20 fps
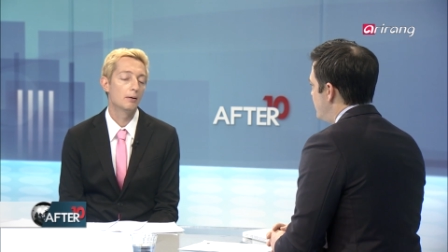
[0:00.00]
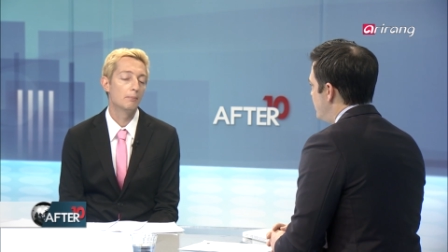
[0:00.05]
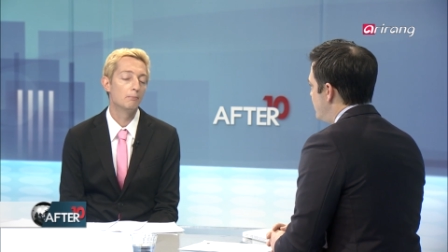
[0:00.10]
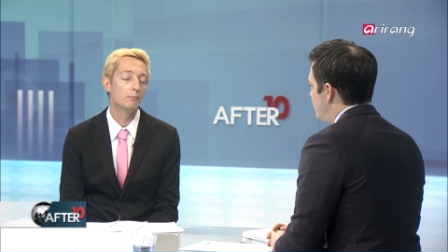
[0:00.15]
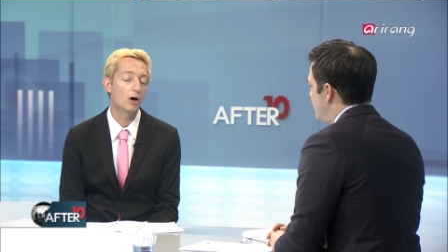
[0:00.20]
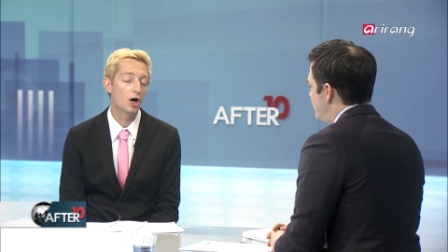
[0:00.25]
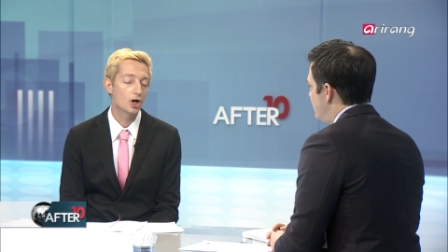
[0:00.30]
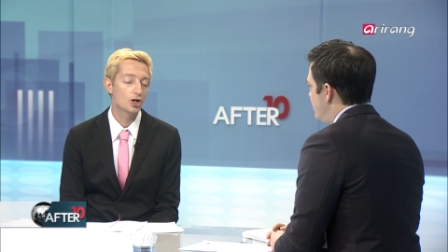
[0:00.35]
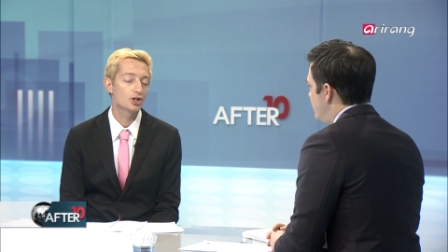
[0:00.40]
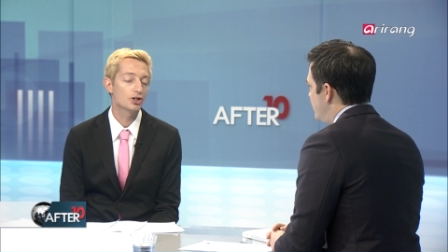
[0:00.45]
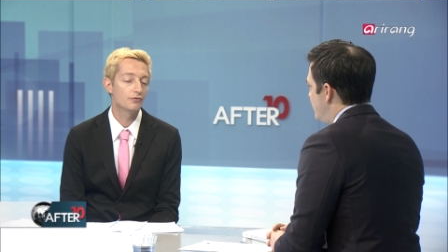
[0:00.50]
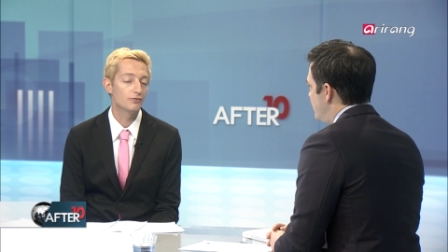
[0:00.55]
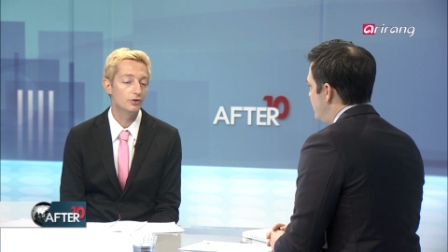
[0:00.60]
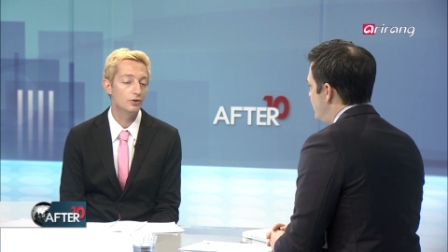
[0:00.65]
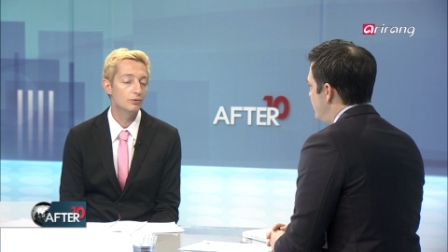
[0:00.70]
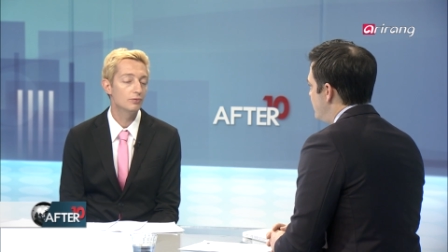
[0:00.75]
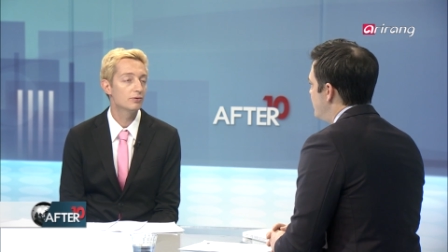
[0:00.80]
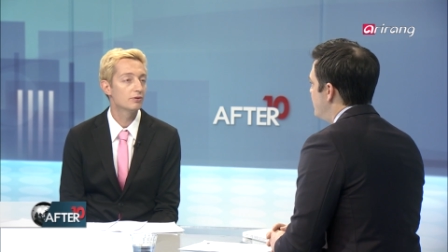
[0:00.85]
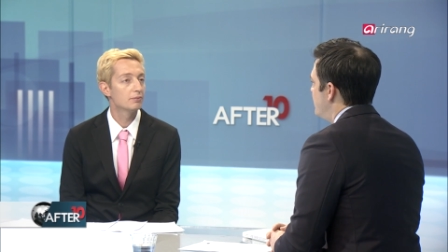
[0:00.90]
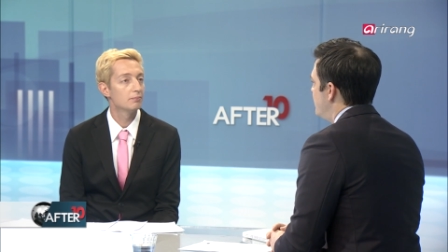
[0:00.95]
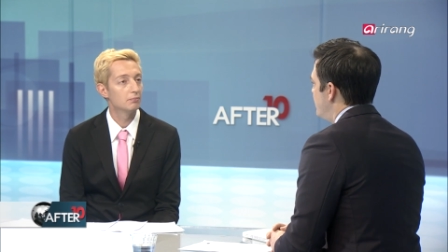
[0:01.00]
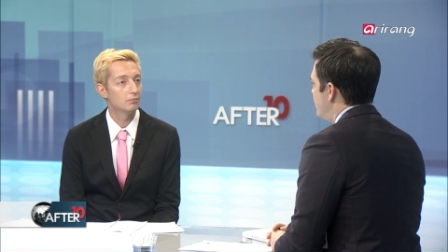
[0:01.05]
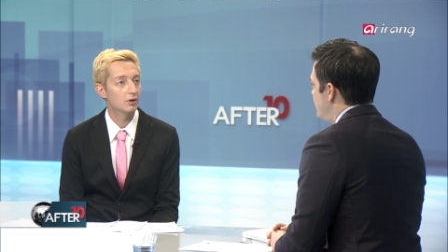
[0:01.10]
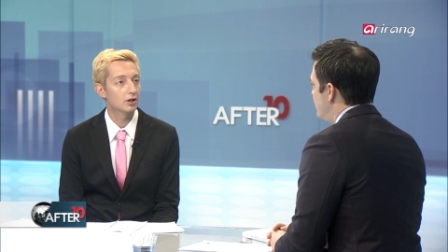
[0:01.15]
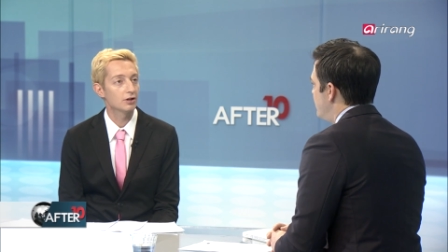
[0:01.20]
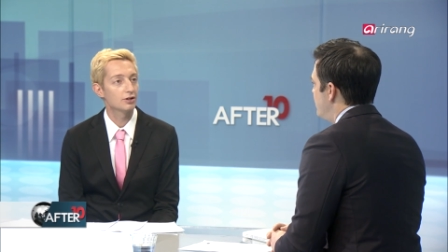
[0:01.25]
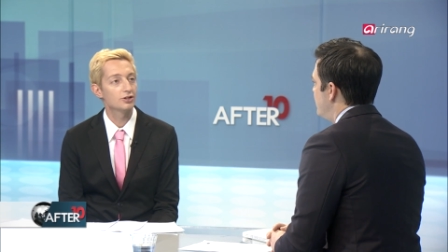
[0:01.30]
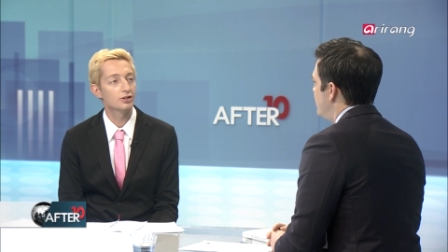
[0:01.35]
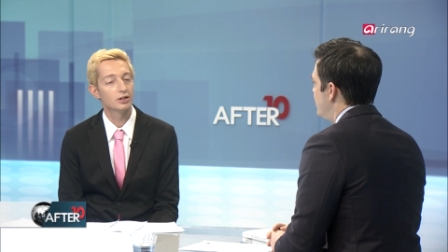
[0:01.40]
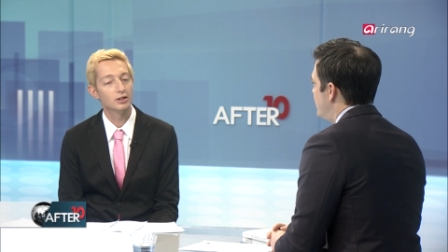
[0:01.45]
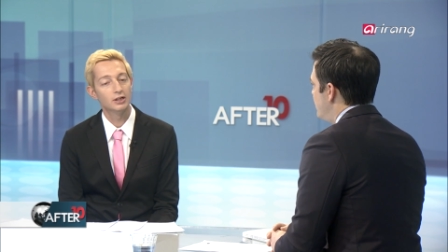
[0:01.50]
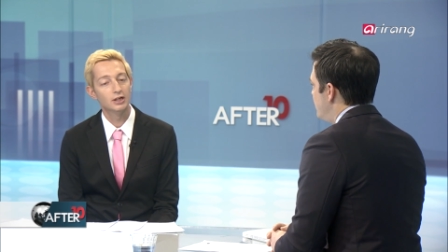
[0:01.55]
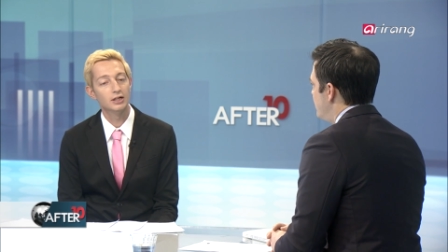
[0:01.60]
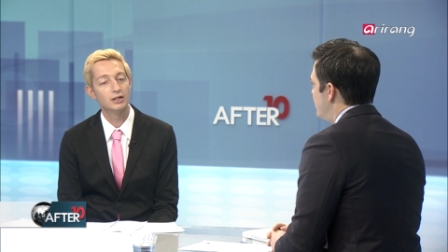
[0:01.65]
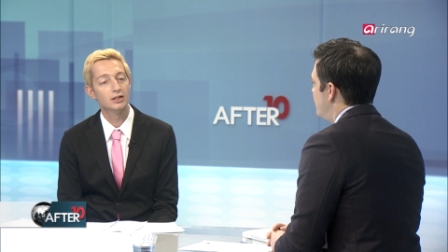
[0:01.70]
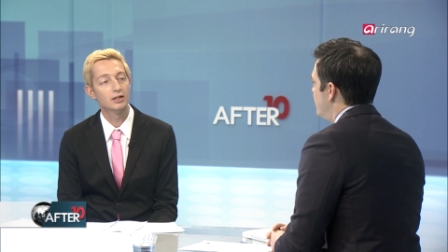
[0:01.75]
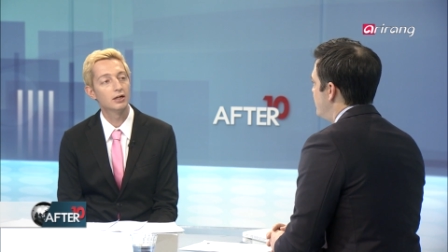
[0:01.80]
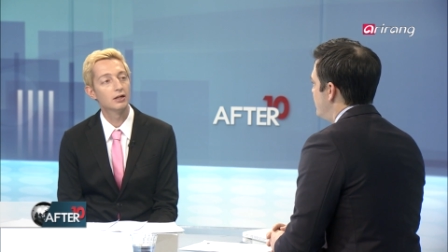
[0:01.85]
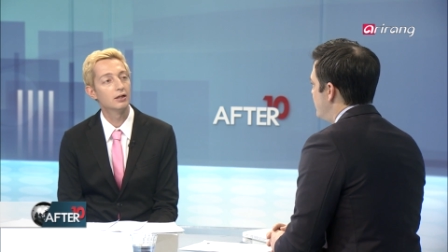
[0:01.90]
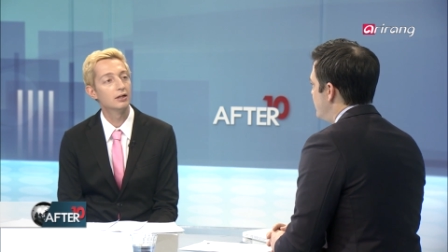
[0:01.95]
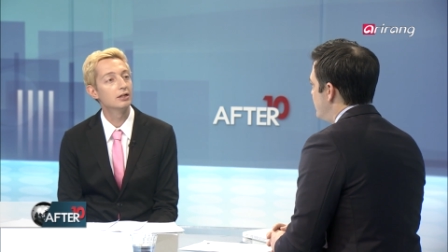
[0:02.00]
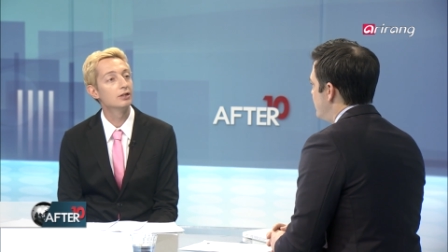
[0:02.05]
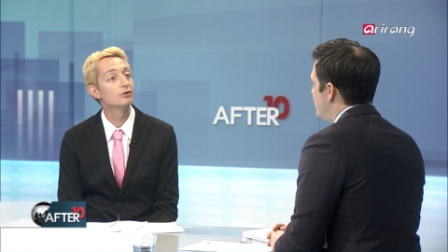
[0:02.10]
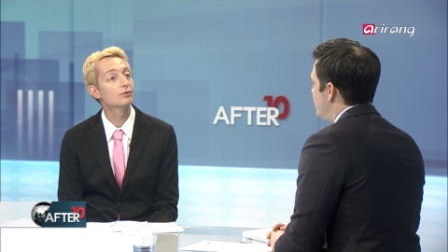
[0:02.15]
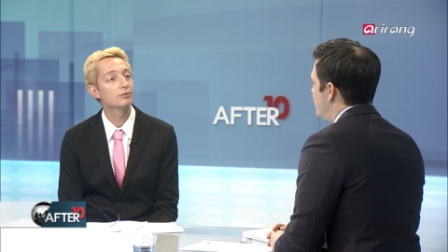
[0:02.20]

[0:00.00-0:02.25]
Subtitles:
march of youth march in